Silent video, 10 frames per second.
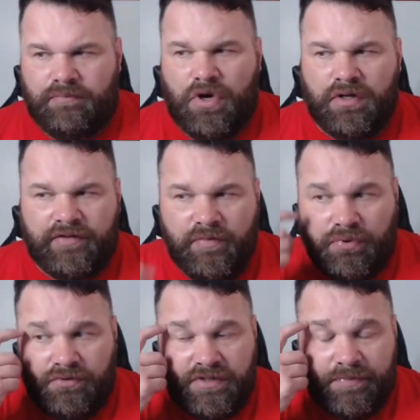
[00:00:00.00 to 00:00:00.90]
Born in
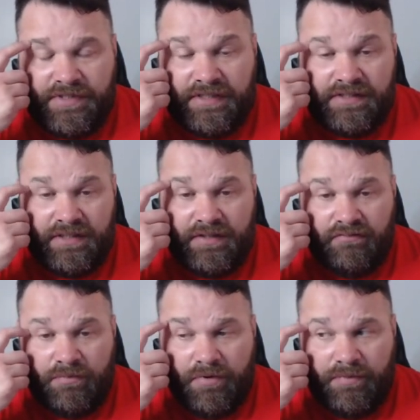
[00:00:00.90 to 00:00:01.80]
Liverpool, he's represented
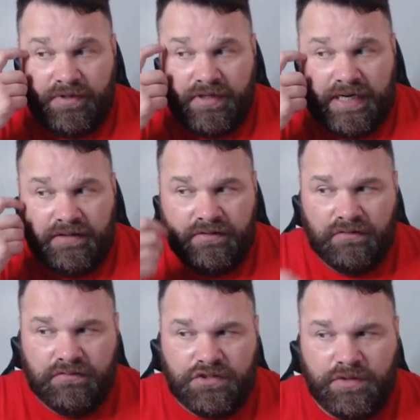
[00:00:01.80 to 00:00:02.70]
Republic of Ireland at
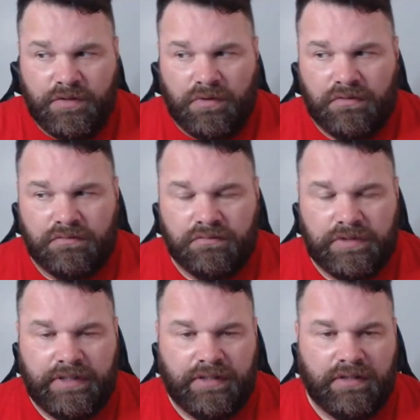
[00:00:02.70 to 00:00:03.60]
under 21
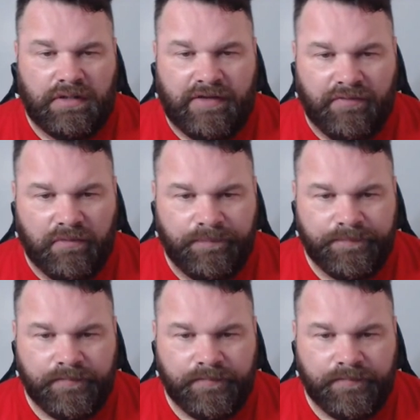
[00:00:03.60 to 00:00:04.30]
level.